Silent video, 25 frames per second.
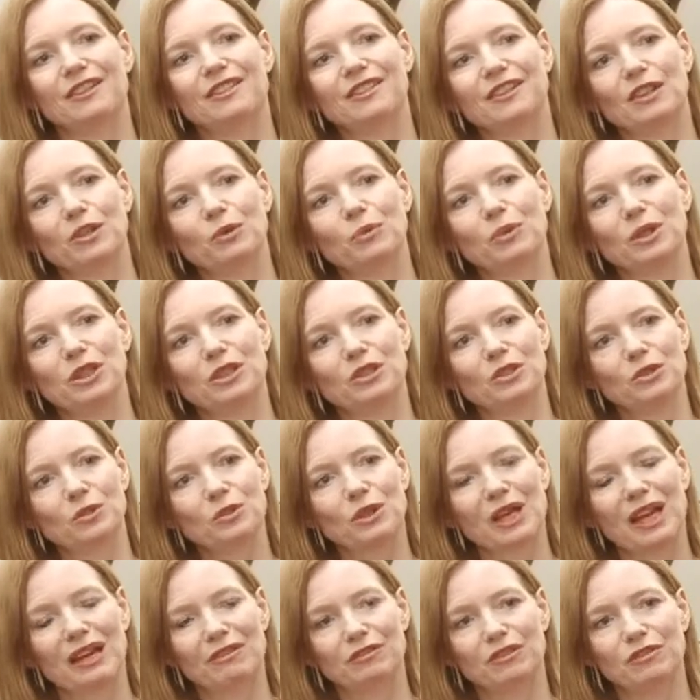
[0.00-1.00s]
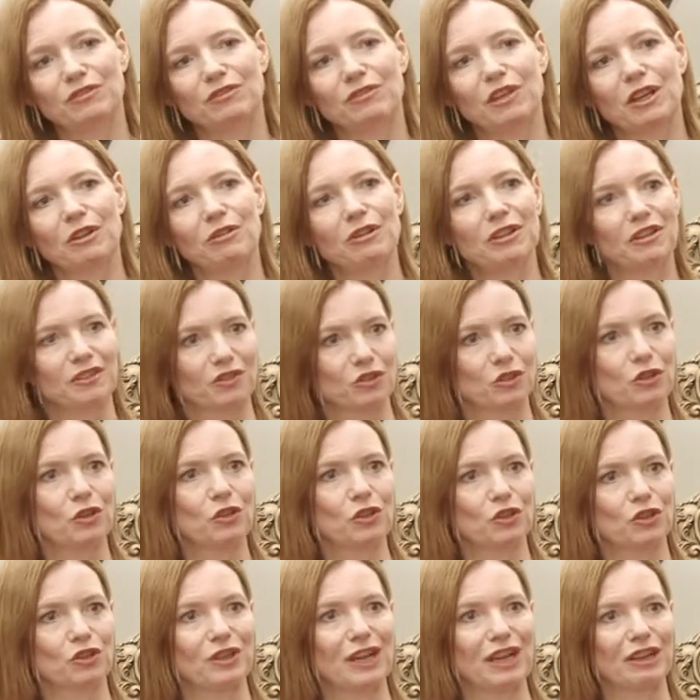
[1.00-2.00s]
So we do have a very
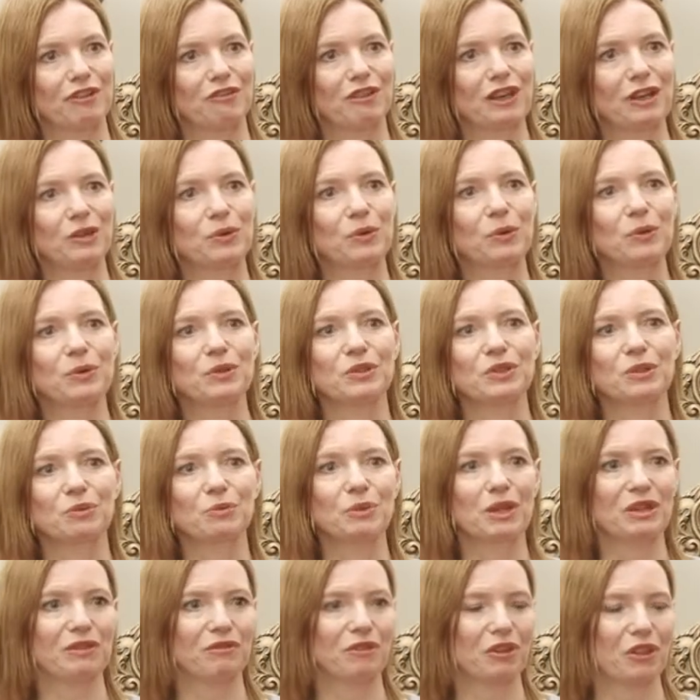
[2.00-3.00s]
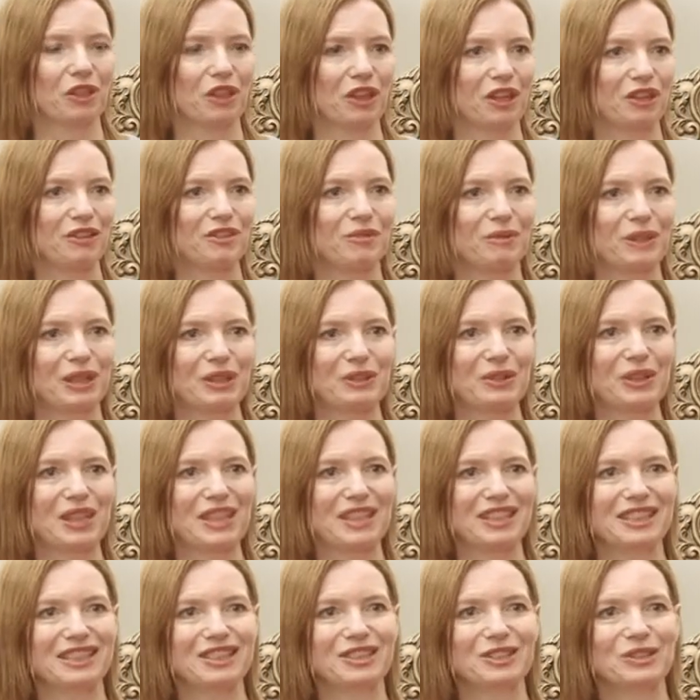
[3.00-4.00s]
strong track record, and one of the things we're
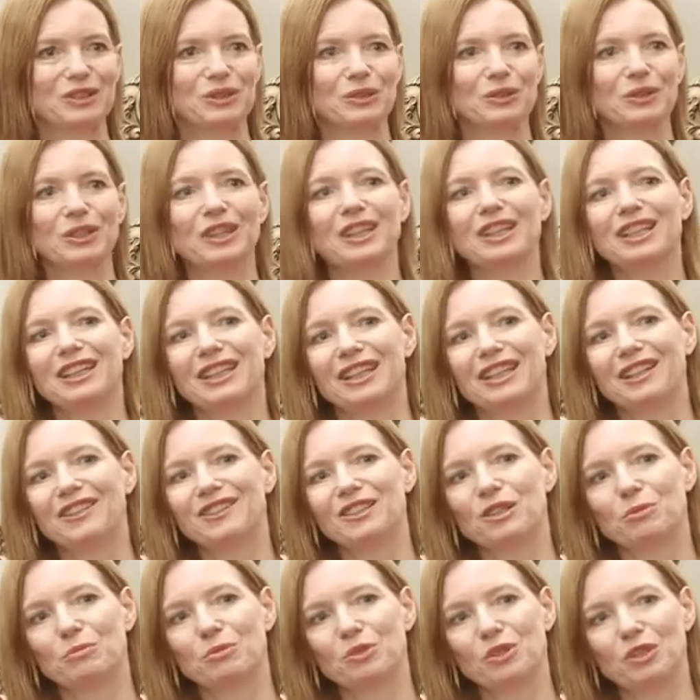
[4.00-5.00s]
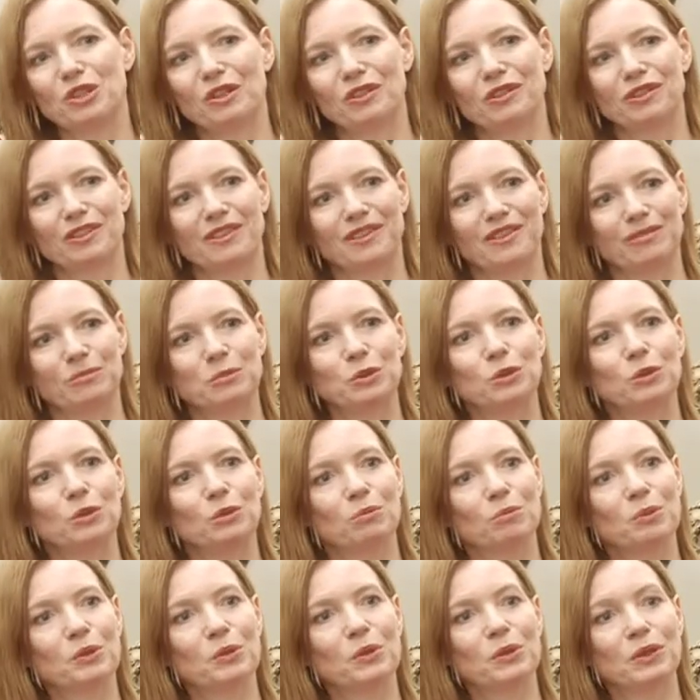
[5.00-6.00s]
looking to do is to produce a small
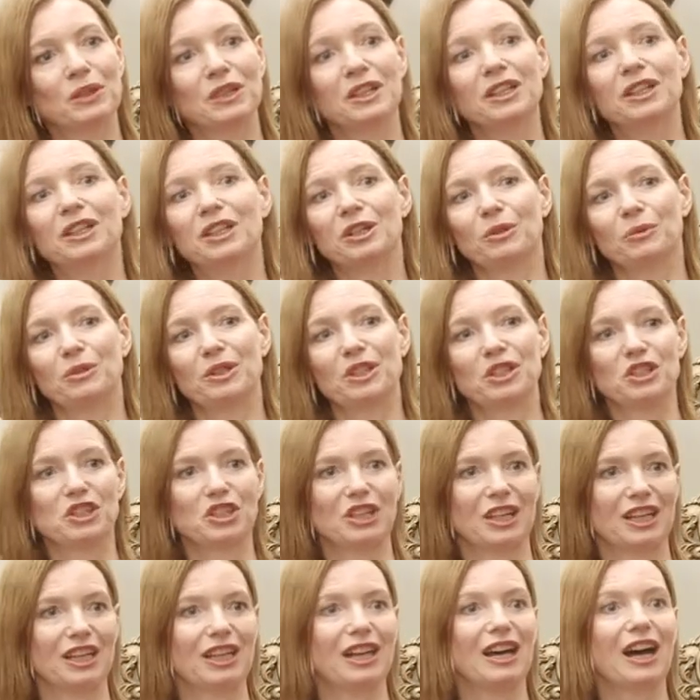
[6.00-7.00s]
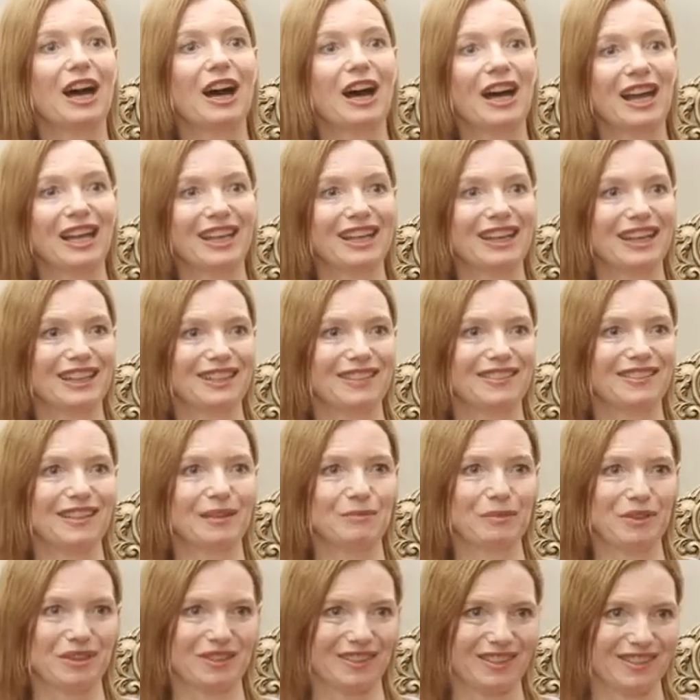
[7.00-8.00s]
book which highlights
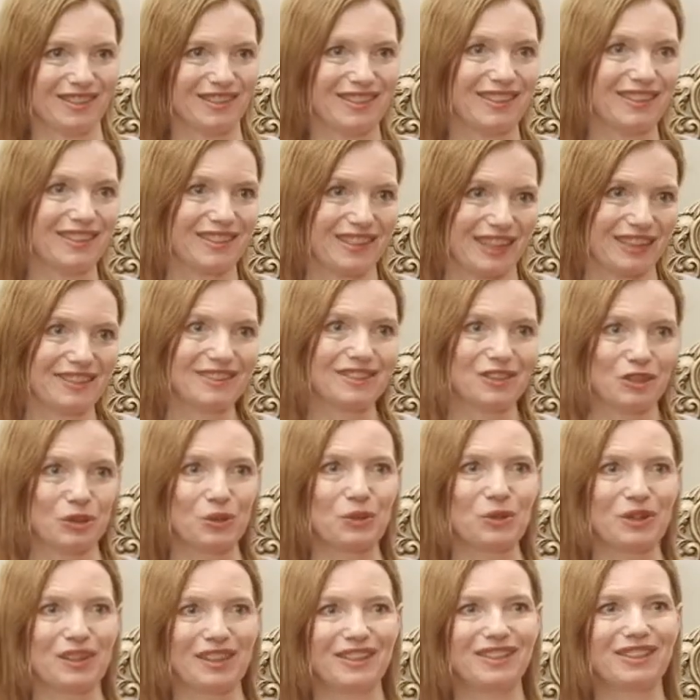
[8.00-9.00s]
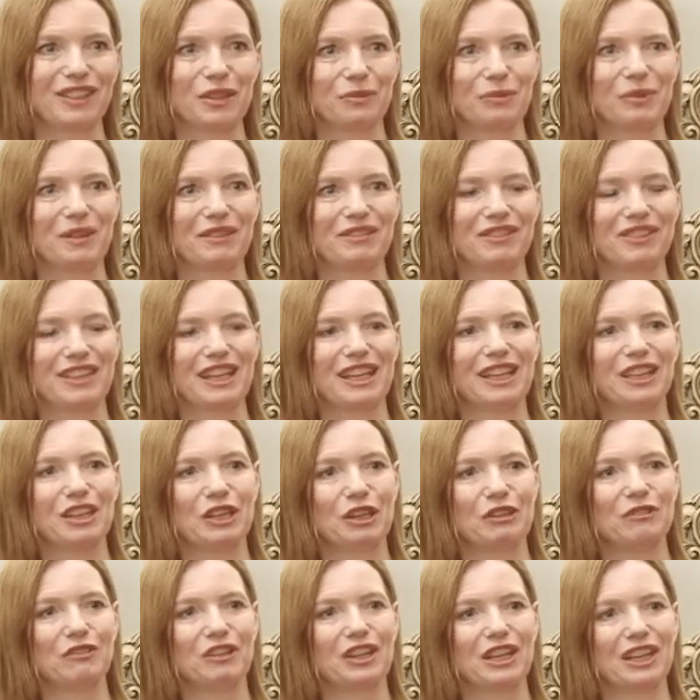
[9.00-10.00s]
some of the success stories that we've seen
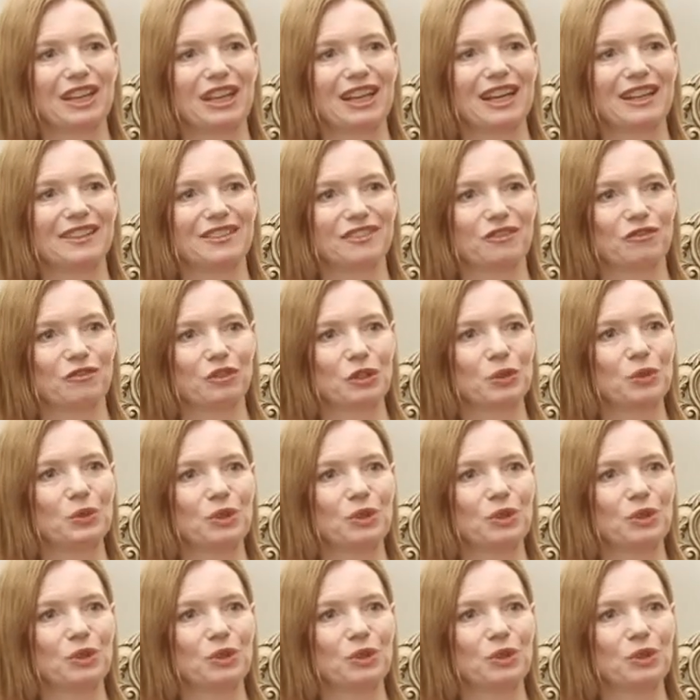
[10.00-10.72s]
over the last few